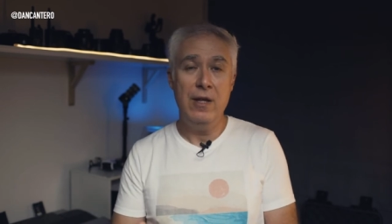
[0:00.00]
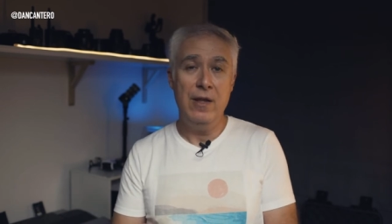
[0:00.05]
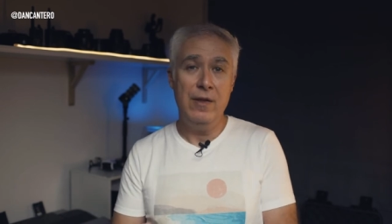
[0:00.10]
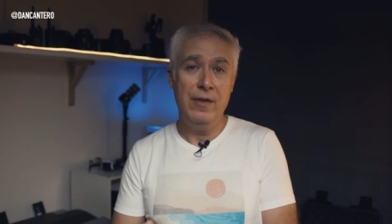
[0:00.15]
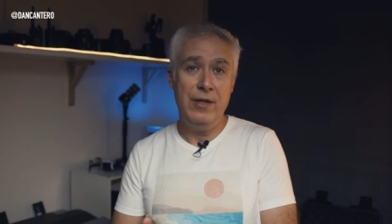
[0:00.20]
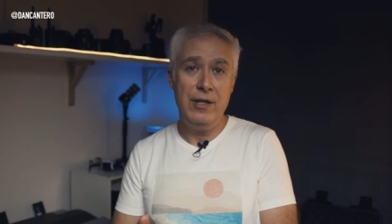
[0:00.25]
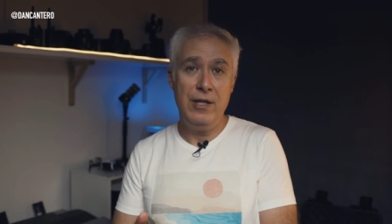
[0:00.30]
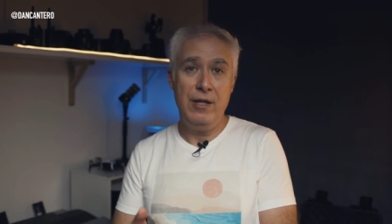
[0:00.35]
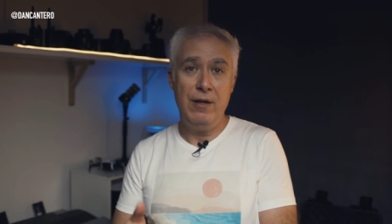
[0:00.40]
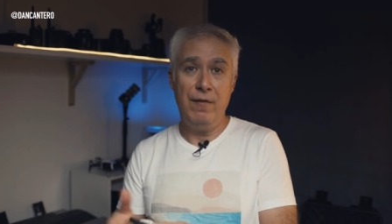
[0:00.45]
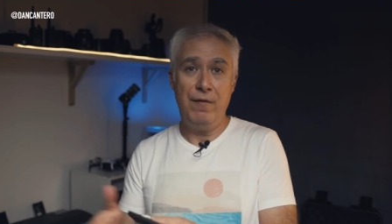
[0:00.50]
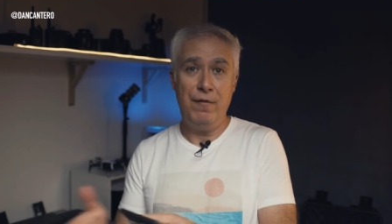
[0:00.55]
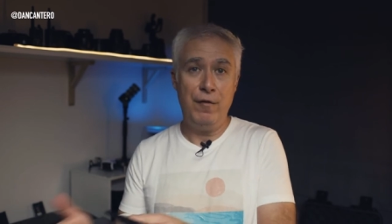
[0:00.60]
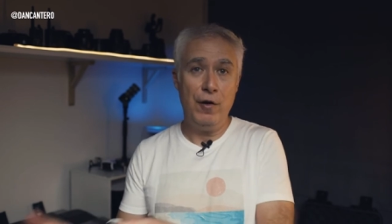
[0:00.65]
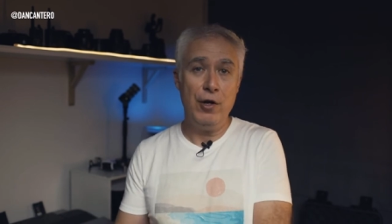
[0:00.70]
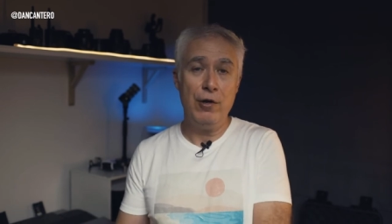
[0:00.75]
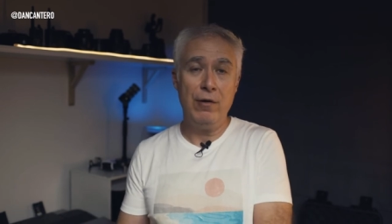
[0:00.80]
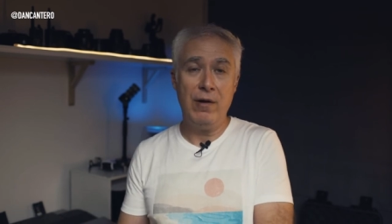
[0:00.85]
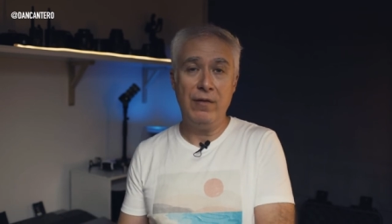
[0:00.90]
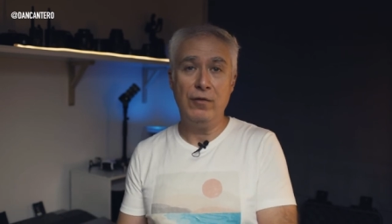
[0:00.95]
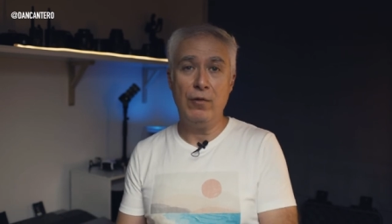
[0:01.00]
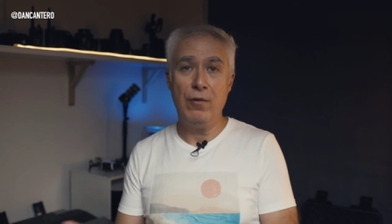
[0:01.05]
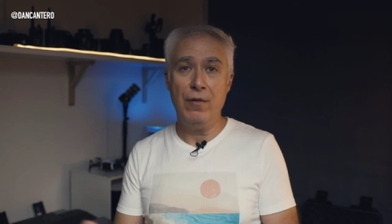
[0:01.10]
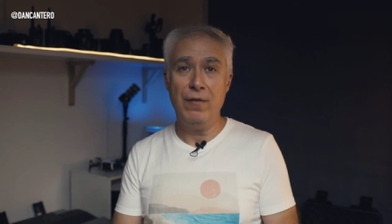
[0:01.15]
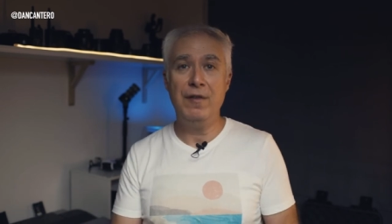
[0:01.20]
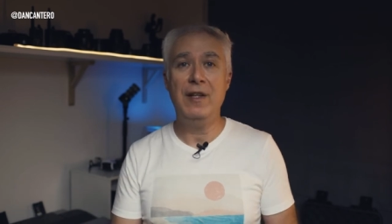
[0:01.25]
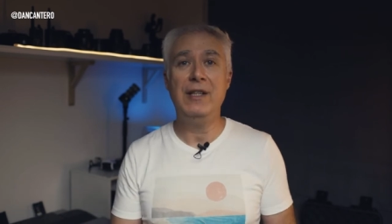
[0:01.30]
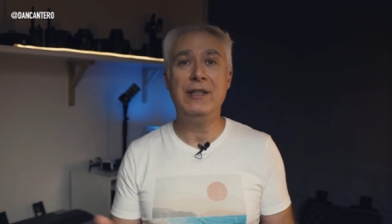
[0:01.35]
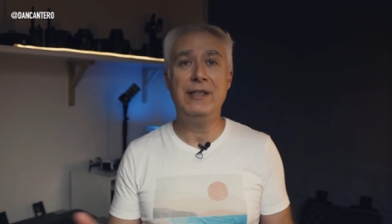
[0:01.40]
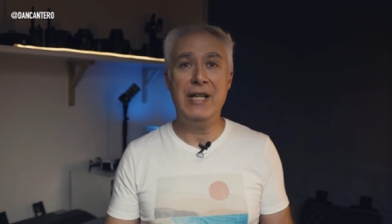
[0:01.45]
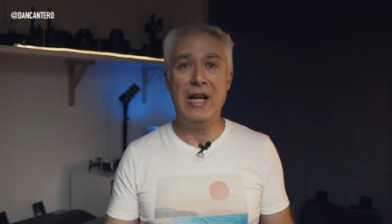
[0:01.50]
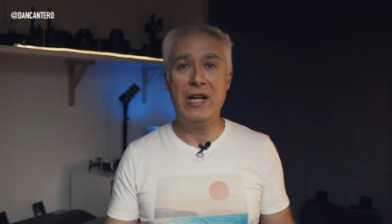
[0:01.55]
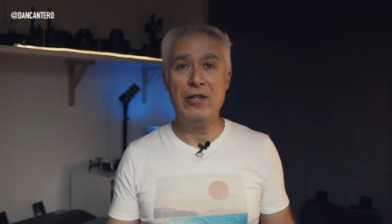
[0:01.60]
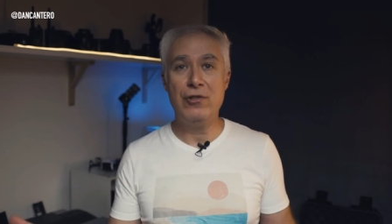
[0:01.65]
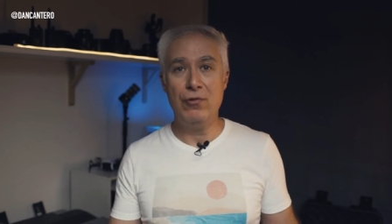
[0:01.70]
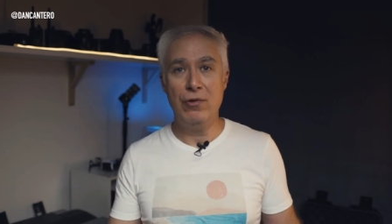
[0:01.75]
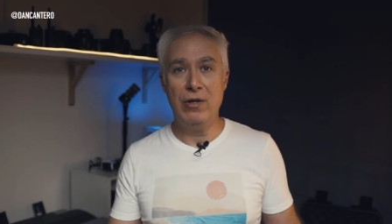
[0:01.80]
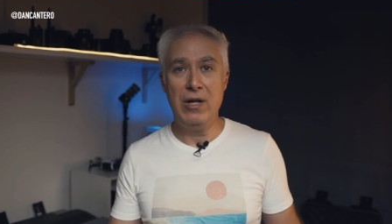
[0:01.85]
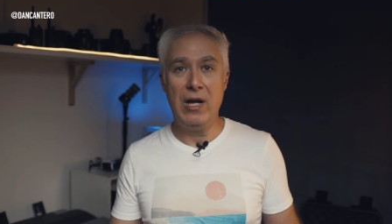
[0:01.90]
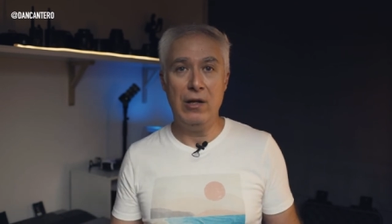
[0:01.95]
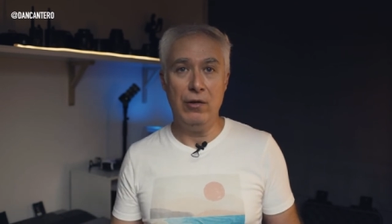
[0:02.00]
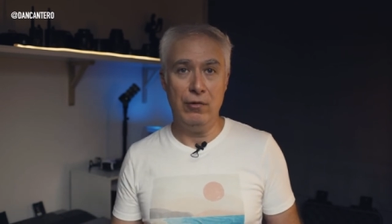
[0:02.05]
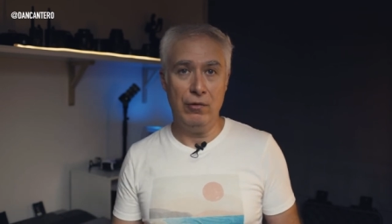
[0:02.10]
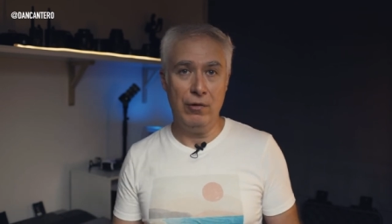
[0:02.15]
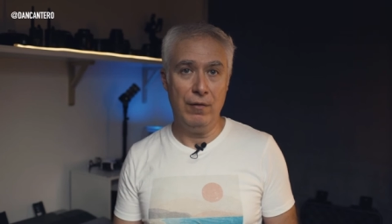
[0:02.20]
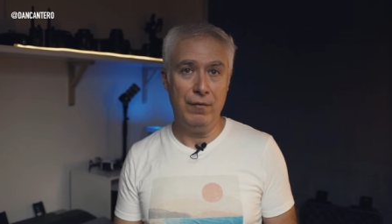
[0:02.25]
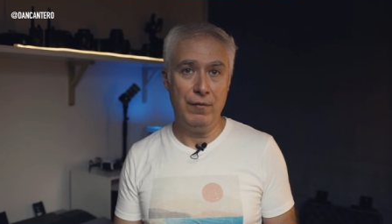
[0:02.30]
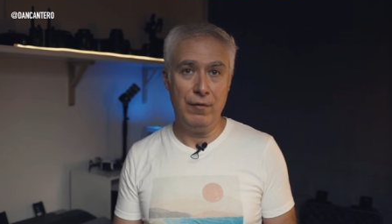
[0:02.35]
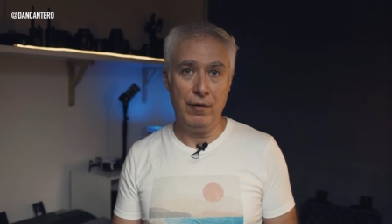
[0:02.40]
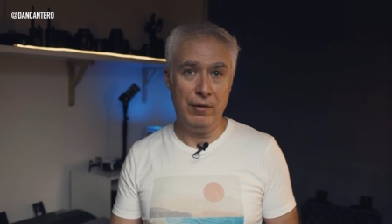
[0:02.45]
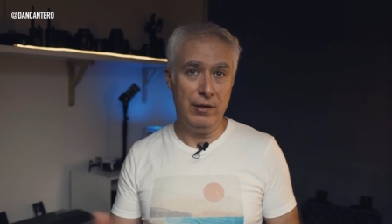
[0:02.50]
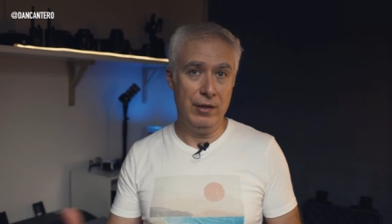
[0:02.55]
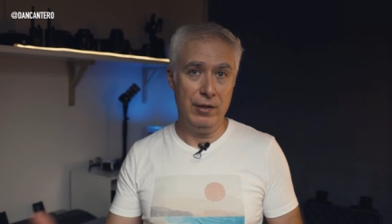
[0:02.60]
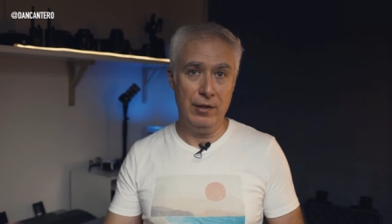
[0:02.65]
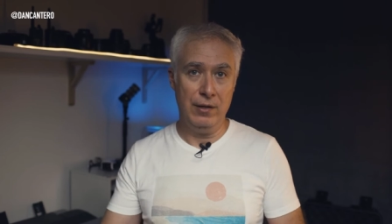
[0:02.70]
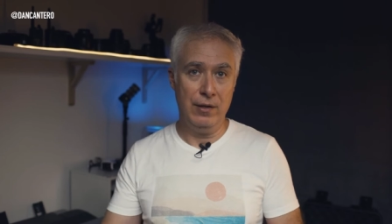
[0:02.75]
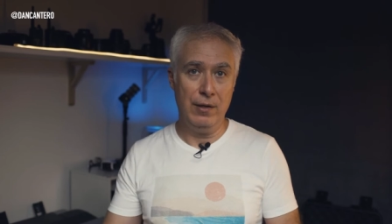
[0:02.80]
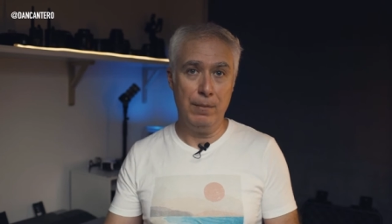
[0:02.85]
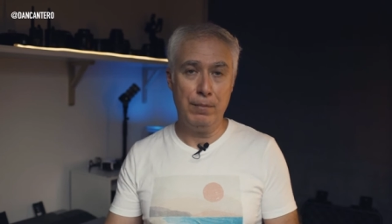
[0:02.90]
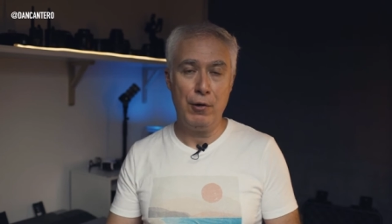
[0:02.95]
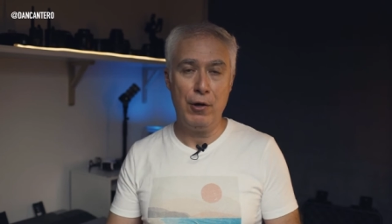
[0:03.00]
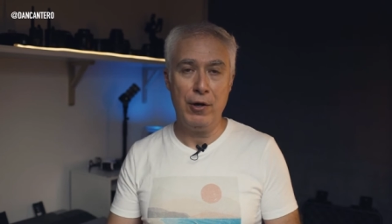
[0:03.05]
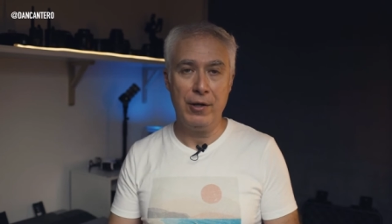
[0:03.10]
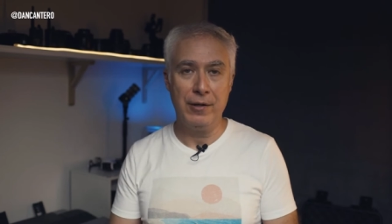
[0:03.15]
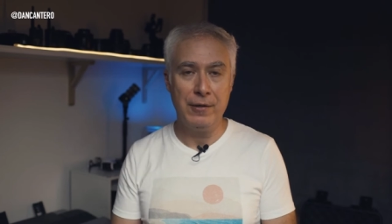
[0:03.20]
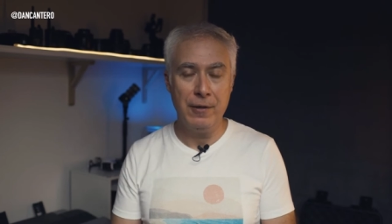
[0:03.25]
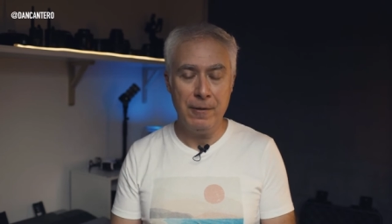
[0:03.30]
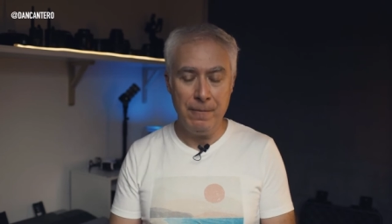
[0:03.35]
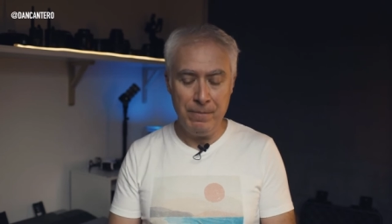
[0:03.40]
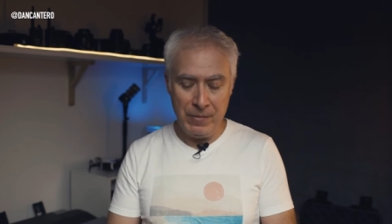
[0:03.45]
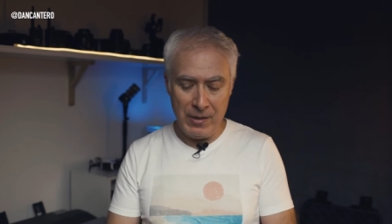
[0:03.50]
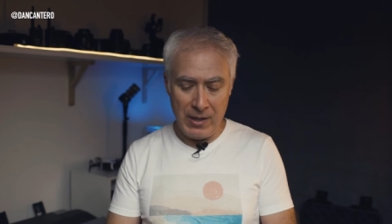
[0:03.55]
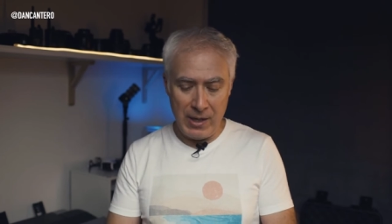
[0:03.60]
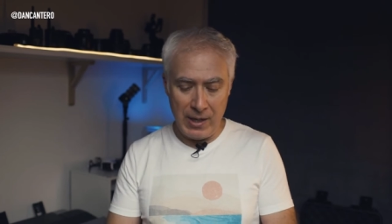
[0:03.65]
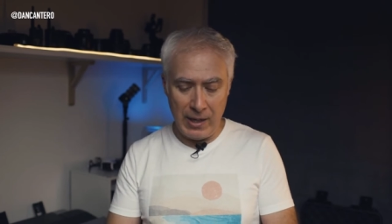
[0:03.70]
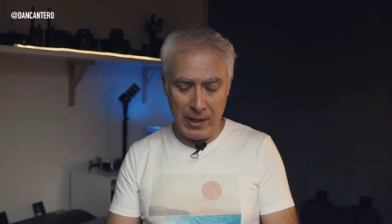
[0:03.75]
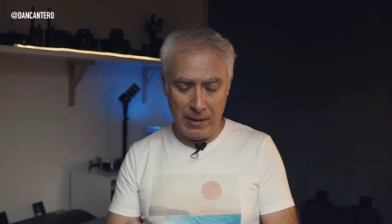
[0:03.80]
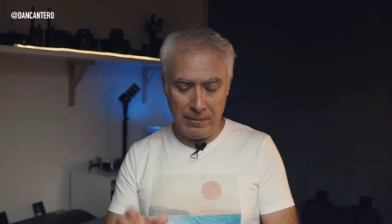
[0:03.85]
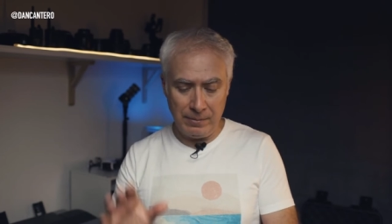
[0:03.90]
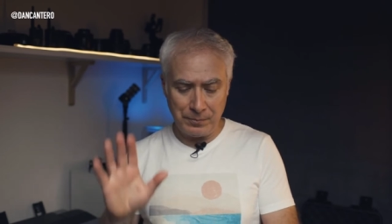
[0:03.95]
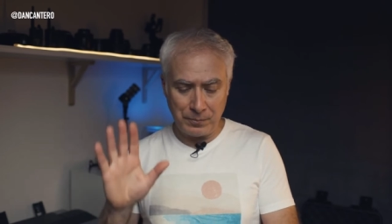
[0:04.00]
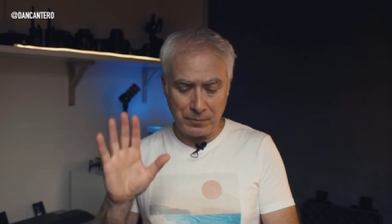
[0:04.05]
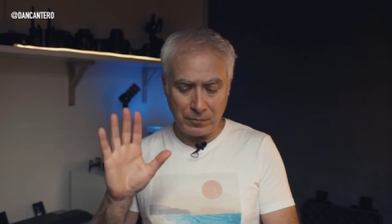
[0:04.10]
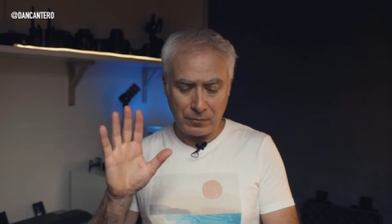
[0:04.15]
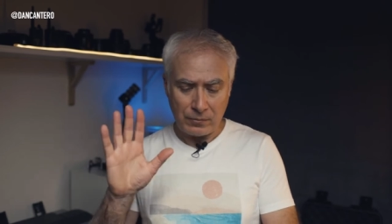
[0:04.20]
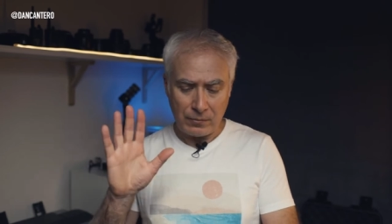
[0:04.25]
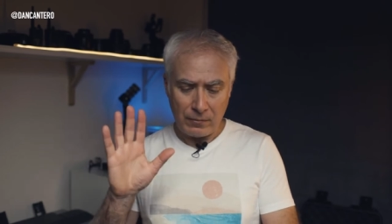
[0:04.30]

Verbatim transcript: the photograph to reflect the actual color of the, the product. Um,